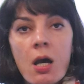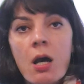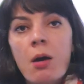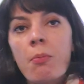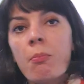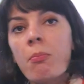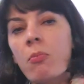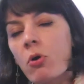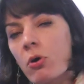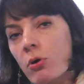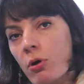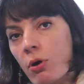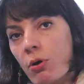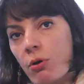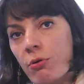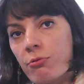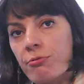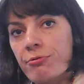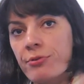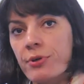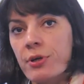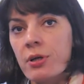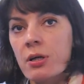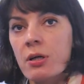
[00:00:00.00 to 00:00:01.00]

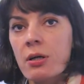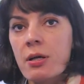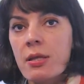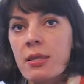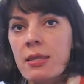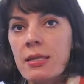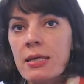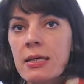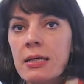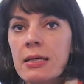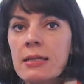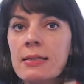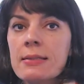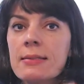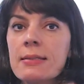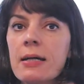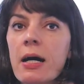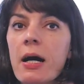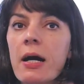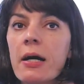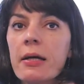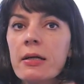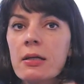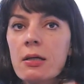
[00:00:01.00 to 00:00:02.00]
Moreover, the
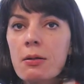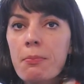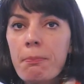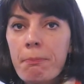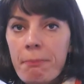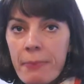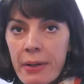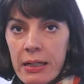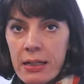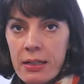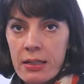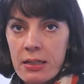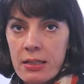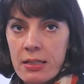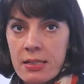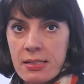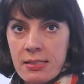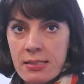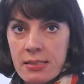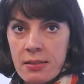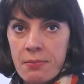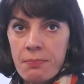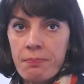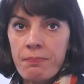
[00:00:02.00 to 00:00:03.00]
entire
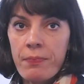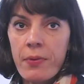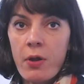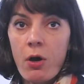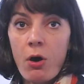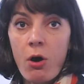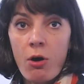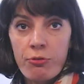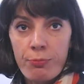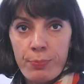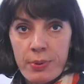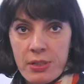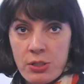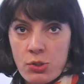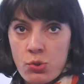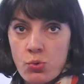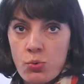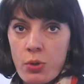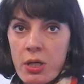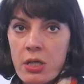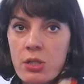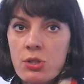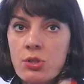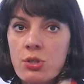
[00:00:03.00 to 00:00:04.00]
mechanism of
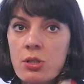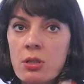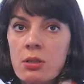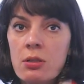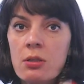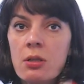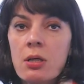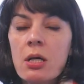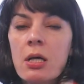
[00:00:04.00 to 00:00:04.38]
persuasion